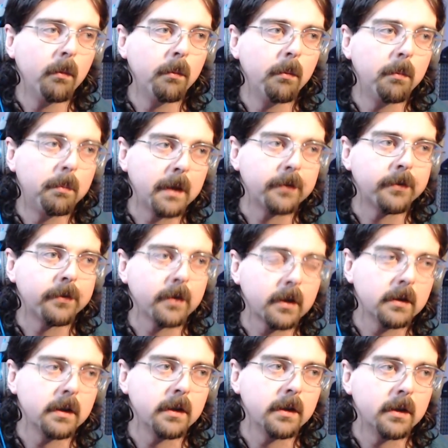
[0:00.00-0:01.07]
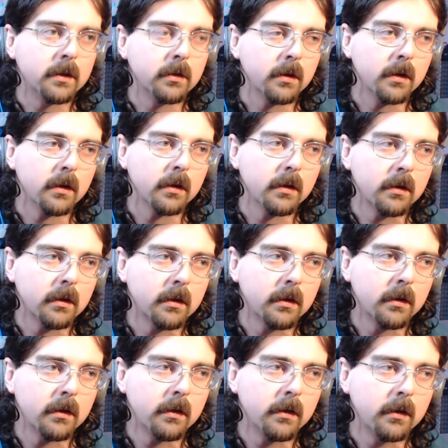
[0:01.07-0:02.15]
basically you're
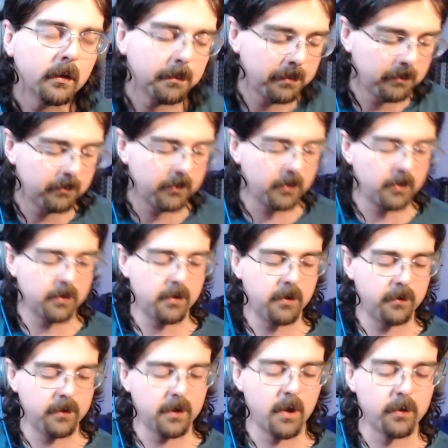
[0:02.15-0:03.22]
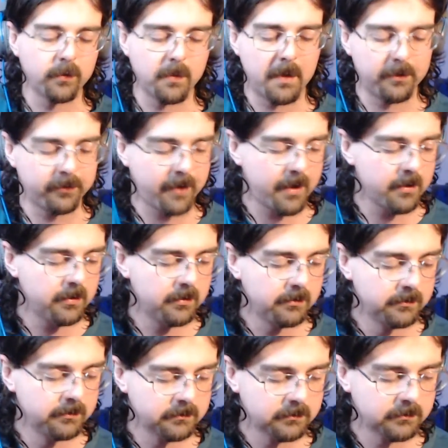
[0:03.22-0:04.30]
using notes from that
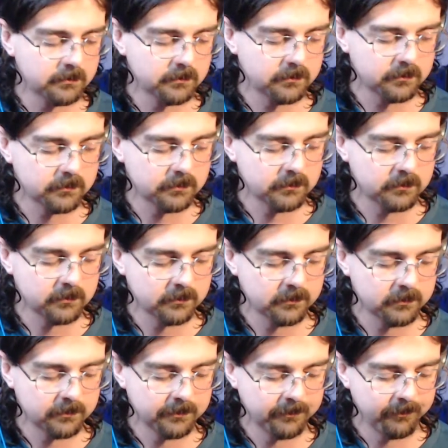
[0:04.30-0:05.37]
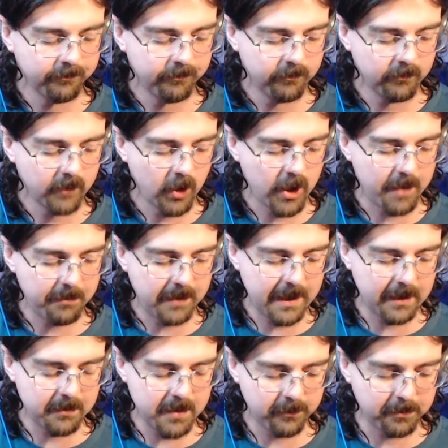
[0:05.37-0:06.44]
scale. Well, I'm
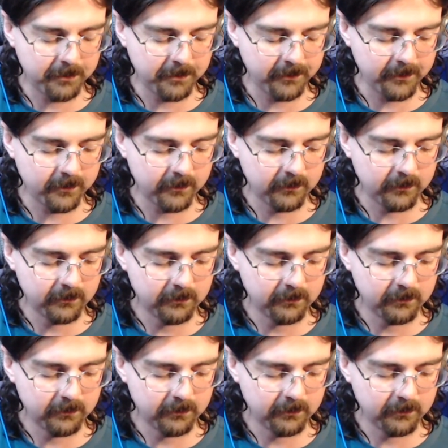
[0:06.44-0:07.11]
playing them in this position